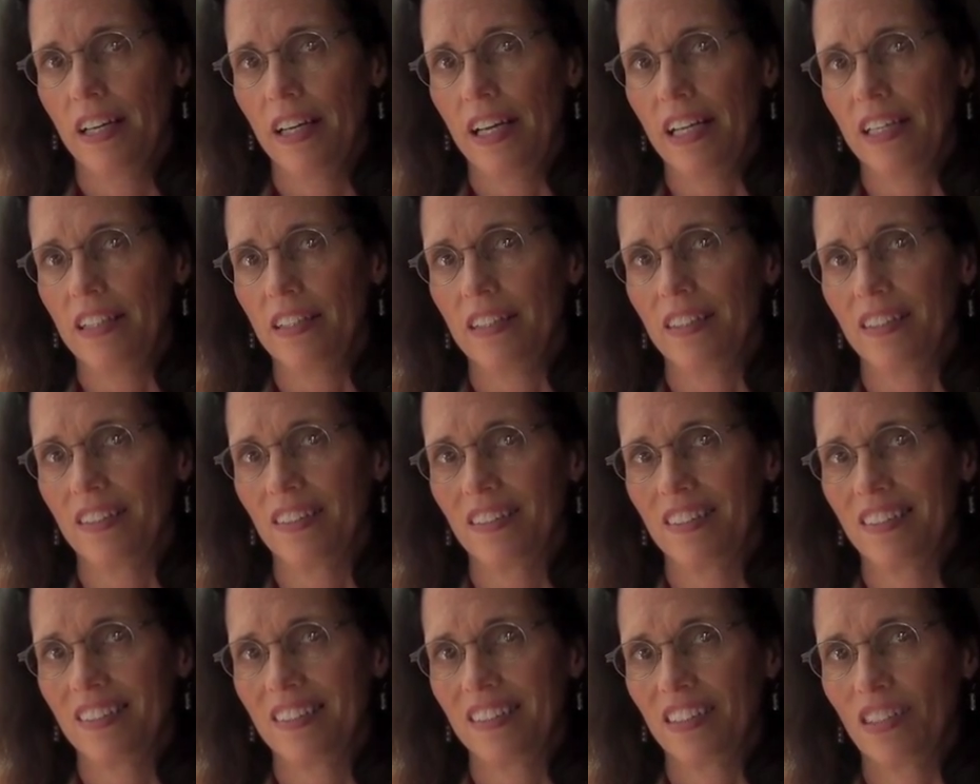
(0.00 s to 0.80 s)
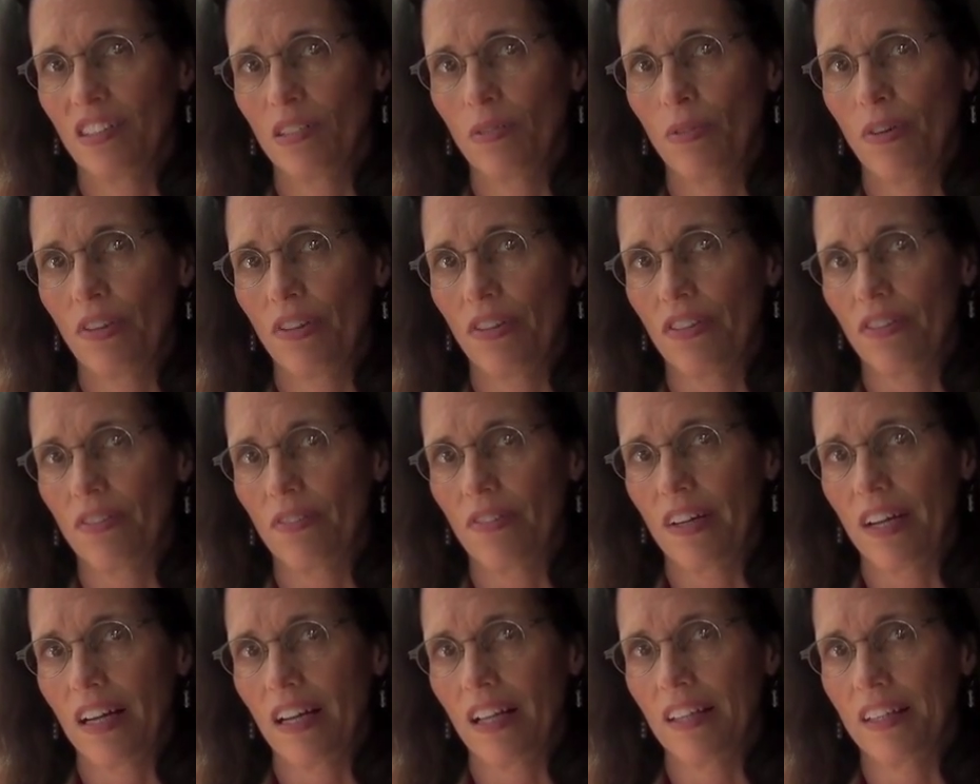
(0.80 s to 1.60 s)
and deal with the
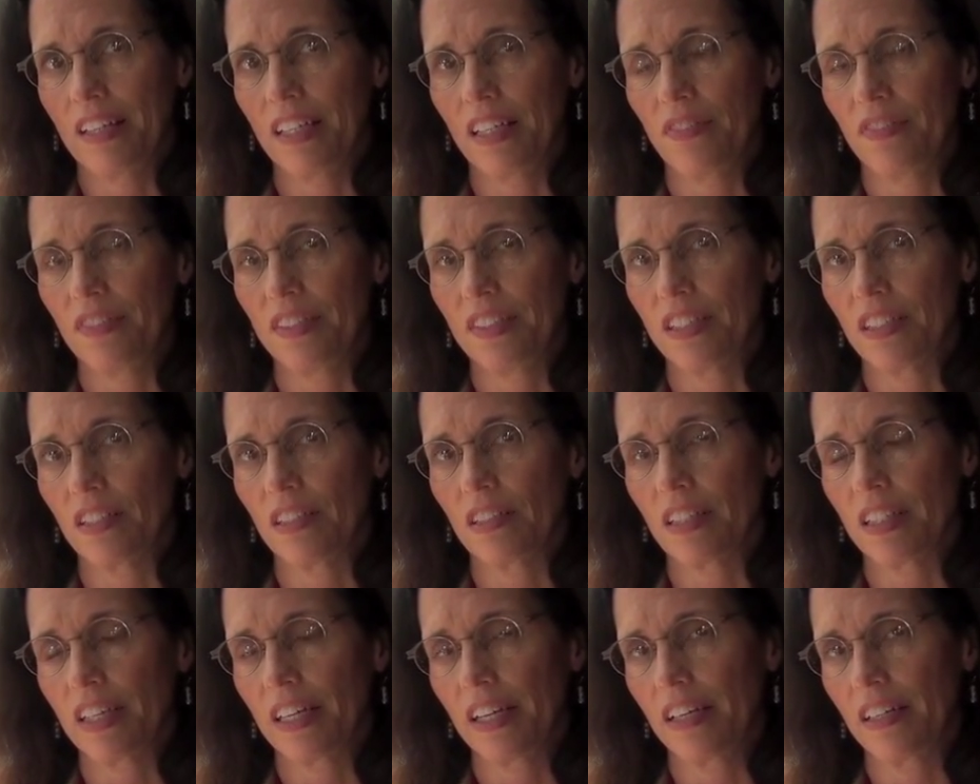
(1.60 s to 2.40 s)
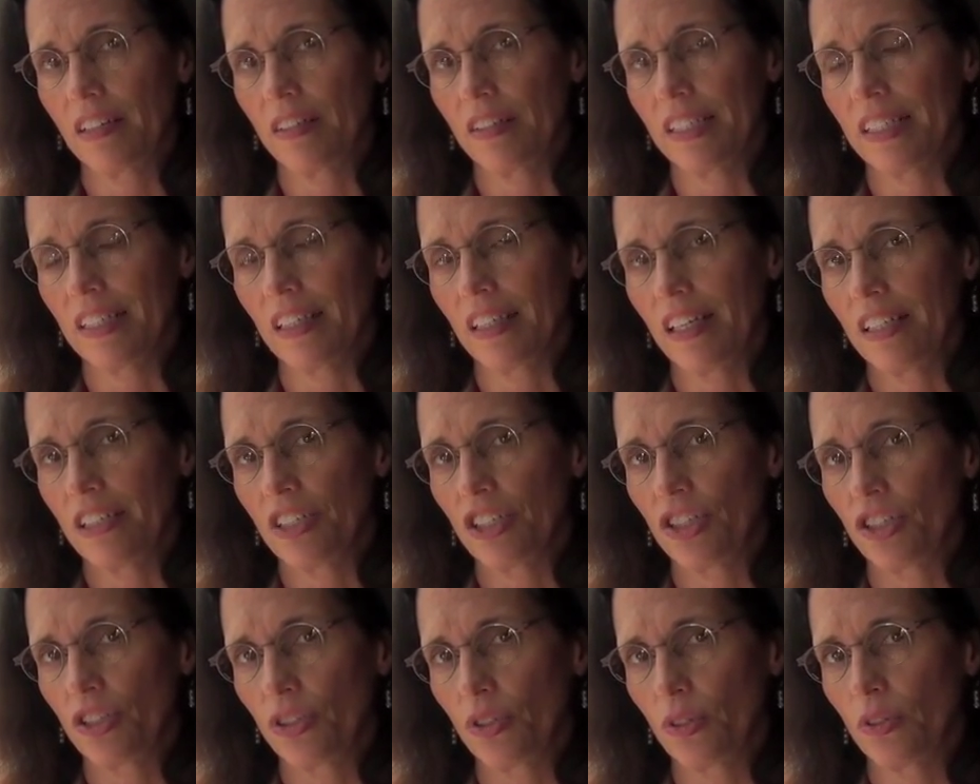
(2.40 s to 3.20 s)
reality of adult care
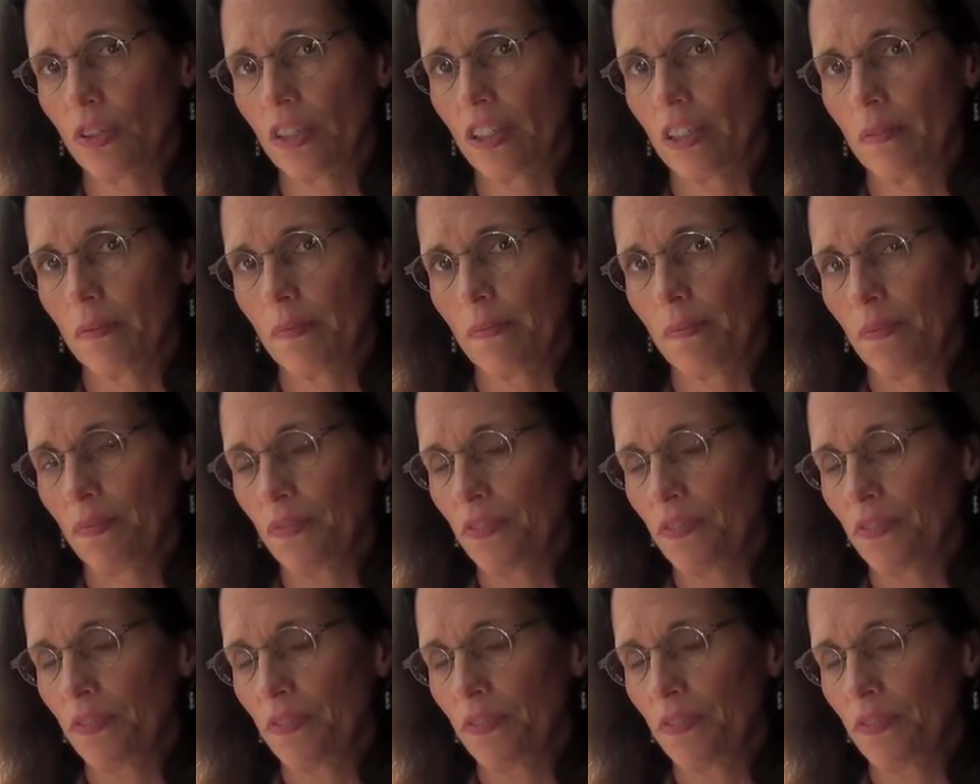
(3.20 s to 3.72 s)
unless you're